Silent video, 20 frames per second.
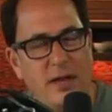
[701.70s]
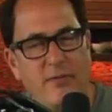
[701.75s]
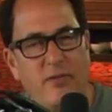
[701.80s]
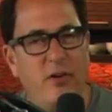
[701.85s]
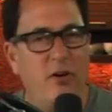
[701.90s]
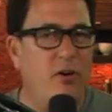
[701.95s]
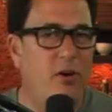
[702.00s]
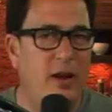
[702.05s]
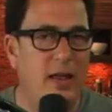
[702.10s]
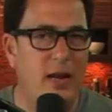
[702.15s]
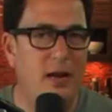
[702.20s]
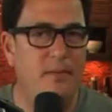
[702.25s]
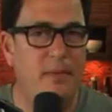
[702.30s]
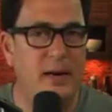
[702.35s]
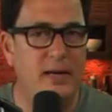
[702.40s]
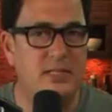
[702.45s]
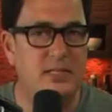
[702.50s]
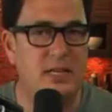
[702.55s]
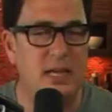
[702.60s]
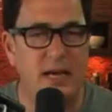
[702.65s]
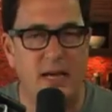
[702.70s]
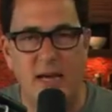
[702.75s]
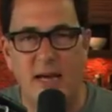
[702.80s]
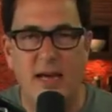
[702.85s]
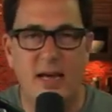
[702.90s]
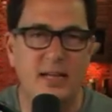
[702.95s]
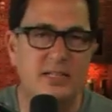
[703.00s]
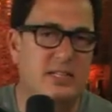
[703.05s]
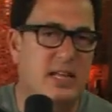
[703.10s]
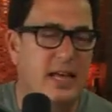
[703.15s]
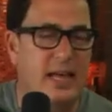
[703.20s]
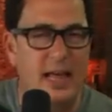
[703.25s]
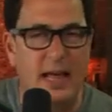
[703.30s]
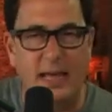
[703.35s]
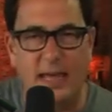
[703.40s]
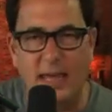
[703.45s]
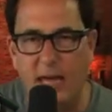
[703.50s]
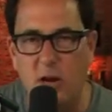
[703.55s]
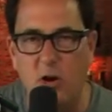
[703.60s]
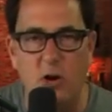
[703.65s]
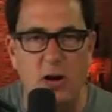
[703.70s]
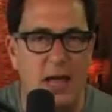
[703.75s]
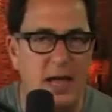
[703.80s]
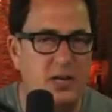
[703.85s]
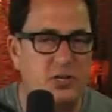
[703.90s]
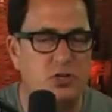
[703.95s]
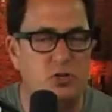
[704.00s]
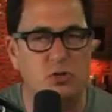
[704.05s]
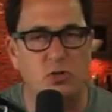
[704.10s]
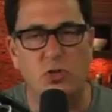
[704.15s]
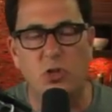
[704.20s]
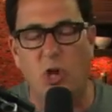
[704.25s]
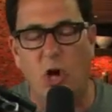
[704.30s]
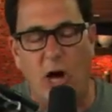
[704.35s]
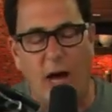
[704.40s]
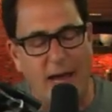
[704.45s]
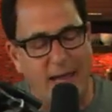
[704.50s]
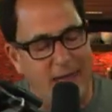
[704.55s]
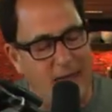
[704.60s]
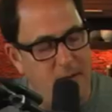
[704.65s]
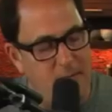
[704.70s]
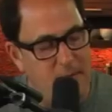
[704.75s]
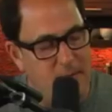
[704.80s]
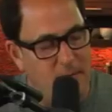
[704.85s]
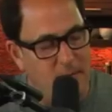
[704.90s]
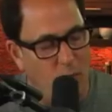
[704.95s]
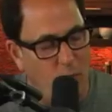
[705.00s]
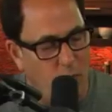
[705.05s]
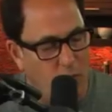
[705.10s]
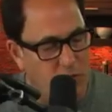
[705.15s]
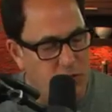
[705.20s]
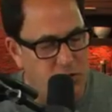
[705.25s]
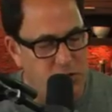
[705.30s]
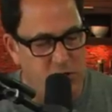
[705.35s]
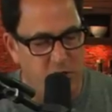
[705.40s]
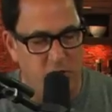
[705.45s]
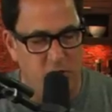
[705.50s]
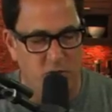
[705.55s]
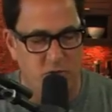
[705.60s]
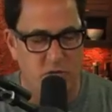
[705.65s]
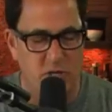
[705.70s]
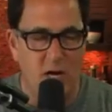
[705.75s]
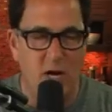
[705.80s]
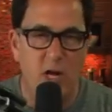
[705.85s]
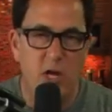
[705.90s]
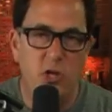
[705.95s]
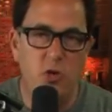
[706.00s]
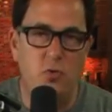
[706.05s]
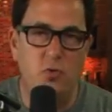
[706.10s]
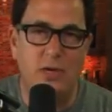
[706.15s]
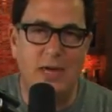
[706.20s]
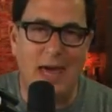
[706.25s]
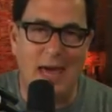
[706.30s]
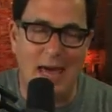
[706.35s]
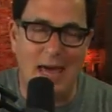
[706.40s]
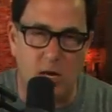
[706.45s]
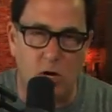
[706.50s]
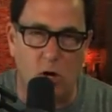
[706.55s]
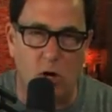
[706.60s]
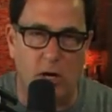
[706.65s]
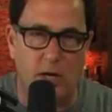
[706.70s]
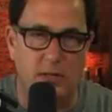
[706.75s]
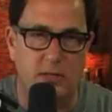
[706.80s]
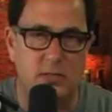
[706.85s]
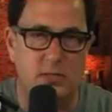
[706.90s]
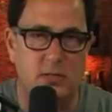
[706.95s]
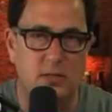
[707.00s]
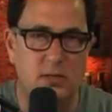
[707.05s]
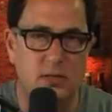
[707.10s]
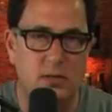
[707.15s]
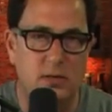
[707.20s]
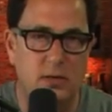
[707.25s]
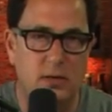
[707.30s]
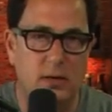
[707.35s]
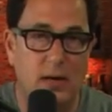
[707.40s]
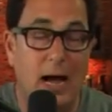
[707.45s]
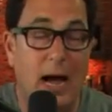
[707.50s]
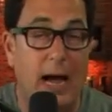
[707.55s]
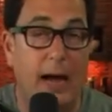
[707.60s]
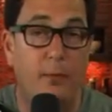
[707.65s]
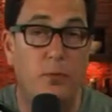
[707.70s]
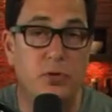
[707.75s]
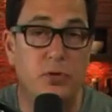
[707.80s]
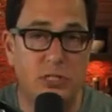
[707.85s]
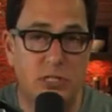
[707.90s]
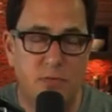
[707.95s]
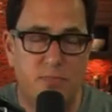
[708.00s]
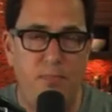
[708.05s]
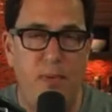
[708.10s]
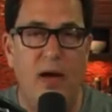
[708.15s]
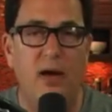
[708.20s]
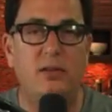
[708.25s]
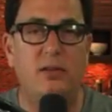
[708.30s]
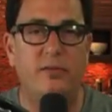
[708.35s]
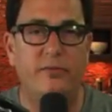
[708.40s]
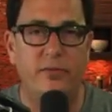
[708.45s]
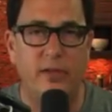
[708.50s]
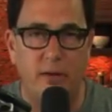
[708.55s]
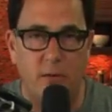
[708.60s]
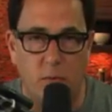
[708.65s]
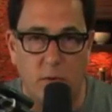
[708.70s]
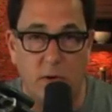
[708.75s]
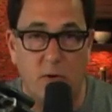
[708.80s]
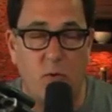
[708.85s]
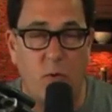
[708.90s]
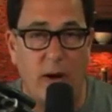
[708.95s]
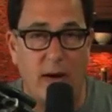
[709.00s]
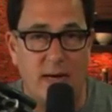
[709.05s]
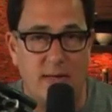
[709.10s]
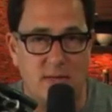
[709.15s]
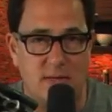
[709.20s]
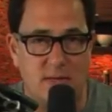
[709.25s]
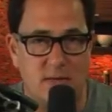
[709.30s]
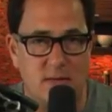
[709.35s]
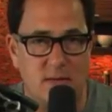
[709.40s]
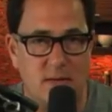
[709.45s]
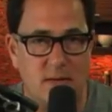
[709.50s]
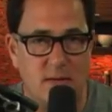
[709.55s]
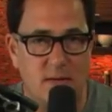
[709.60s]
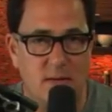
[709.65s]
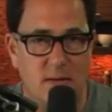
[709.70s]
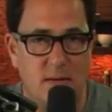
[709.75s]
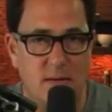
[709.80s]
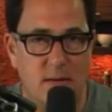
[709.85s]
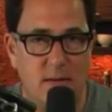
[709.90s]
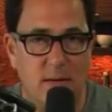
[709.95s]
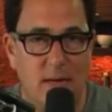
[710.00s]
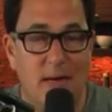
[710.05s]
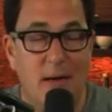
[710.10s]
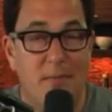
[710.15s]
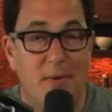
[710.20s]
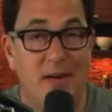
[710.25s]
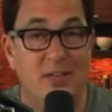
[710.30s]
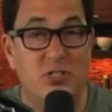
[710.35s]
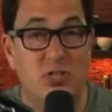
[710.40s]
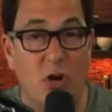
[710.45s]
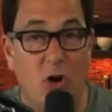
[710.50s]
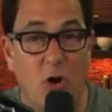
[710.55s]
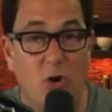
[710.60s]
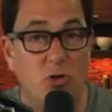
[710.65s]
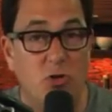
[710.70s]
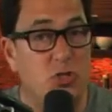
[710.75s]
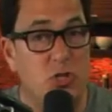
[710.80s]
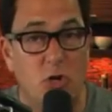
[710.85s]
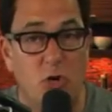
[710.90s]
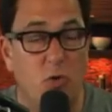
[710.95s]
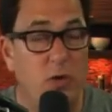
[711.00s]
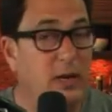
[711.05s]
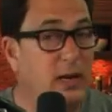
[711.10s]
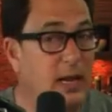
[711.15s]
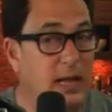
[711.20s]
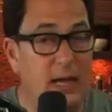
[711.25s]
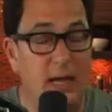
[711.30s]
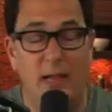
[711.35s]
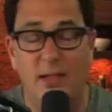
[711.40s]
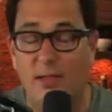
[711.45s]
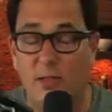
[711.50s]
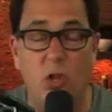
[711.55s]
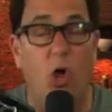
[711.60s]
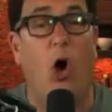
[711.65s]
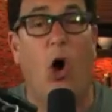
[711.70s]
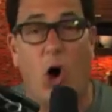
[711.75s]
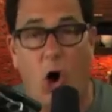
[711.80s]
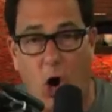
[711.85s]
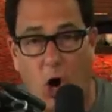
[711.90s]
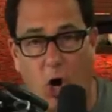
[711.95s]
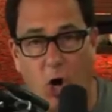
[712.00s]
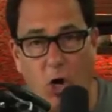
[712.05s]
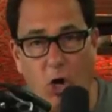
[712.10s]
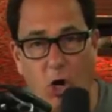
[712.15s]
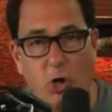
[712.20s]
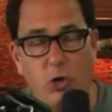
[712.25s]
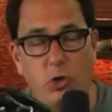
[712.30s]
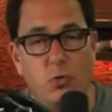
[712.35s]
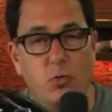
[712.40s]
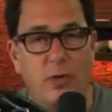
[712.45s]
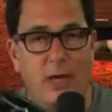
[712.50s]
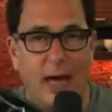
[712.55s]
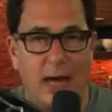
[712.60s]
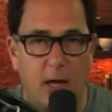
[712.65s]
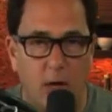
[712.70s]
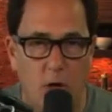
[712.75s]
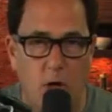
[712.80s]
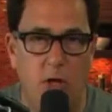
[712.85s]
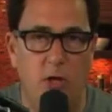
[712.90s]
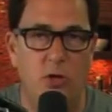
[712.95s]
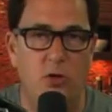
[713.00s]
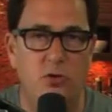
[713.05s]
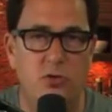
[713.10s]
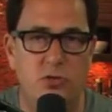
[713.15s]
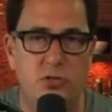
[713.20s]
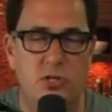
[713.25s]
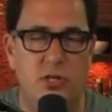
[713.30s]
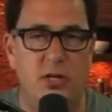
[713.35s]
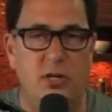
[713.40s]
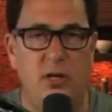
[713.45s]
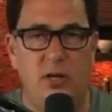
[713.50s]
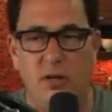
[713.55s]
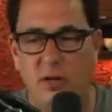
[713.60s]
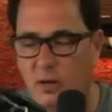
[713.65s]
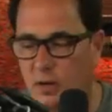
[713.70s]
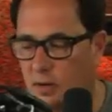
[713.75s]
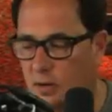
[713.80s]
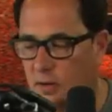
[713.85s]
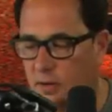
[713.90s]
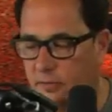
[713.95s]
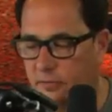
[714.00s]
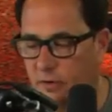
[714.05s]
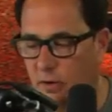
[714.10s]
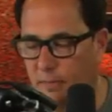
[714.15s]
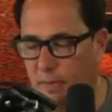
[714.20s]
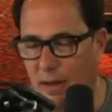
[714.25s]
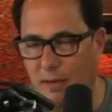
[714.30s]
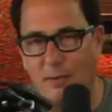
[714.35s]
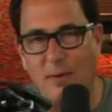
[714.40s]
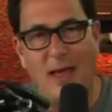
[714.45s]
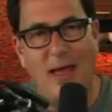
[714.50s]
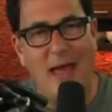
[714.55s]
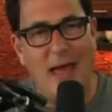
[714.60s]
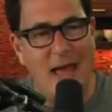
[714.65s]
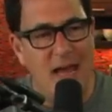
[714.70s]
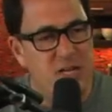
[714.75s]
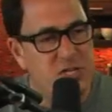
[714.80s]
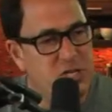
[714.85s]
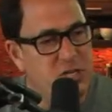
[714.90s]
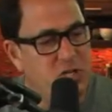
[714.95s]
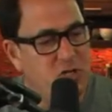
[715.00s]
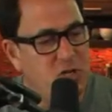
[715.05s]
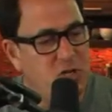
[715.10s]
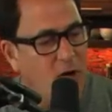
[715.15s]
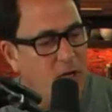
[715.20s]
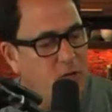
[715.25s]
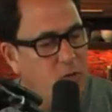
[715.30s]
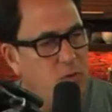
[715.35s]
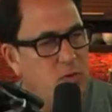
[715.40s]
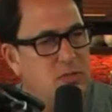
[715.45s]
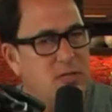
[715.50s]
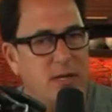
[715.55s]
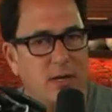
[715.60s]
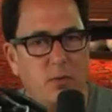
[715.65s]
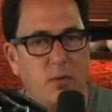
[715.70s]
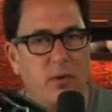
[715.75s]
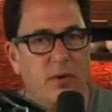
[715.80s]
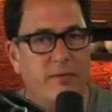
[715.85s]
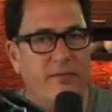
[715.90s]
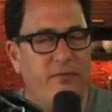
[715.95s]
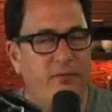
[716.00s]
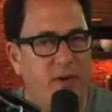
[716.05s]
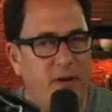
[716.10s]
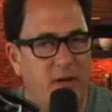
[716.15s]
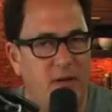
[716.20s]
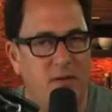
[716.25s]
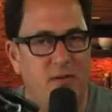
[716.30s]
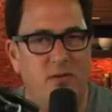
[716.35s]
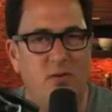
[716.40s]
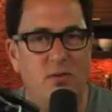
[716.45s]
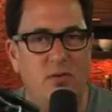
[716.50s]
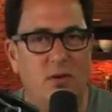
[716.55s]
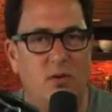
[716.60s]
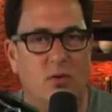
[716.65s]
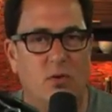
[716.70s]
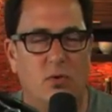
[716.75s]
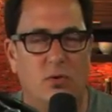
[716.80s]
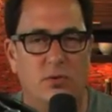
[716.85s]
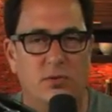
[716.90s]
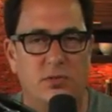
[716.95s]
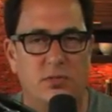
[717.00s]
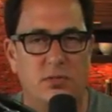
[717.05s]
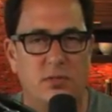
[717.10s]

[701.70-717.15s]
You ever heard anybody say, no. it's like international law. I can't remember the word she used. You cannot, I respectively request, but it's also in law, you cannot use the front bathroom. And she talked to us like we were freaking two-year-olds.